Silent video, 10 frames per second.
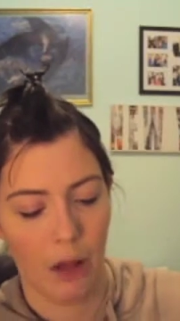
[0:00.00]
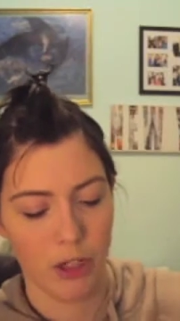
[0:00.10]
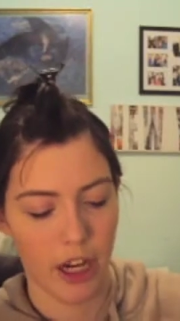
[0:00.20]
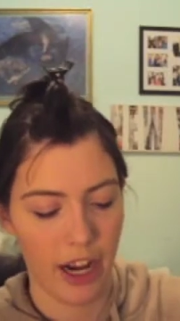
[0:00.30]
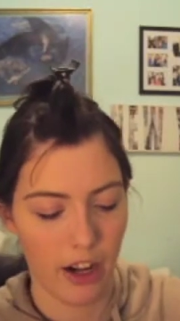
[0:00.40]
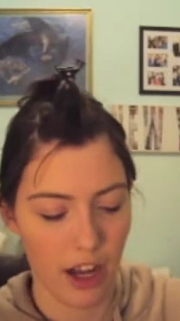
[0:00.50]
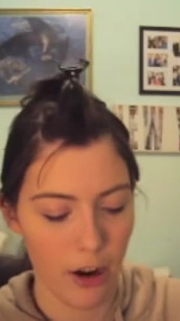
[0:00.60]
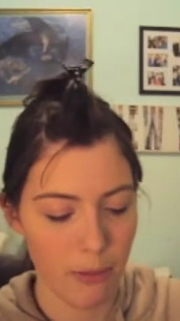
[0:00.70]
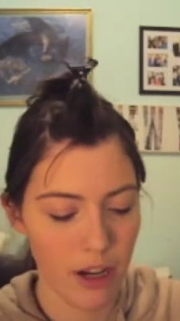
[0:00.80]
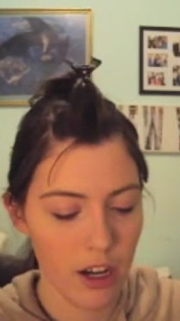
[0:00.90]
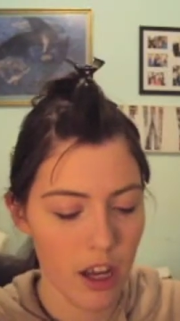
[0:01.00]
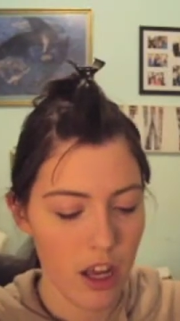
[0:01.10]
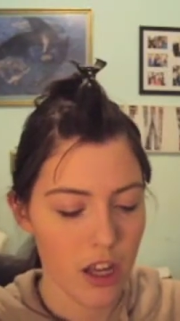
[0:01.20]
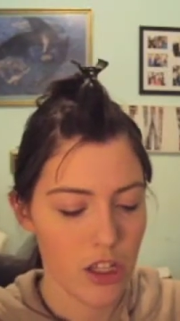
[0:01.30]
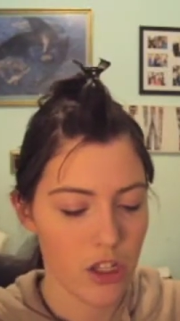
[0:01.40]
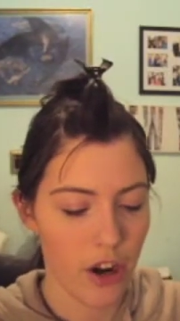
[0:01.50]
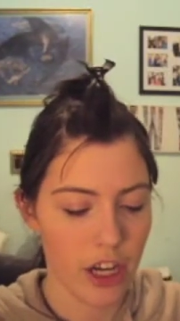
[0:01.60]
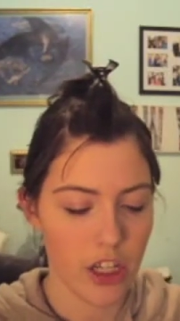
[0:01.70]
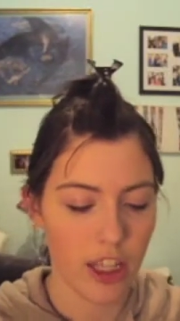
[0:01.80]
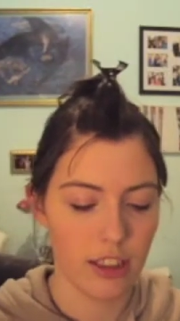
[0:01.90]
which I now can't open. So
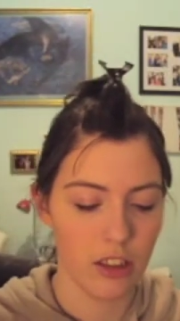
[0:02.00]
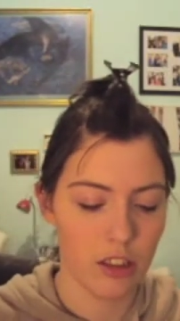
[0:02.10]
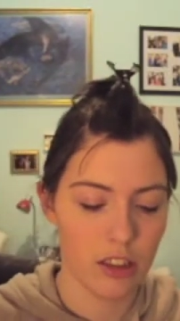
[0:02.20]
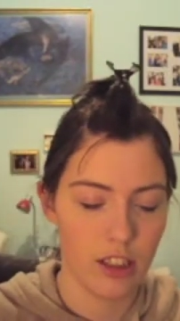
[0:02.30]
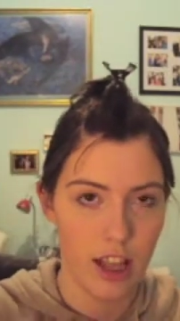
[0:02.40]
it just looks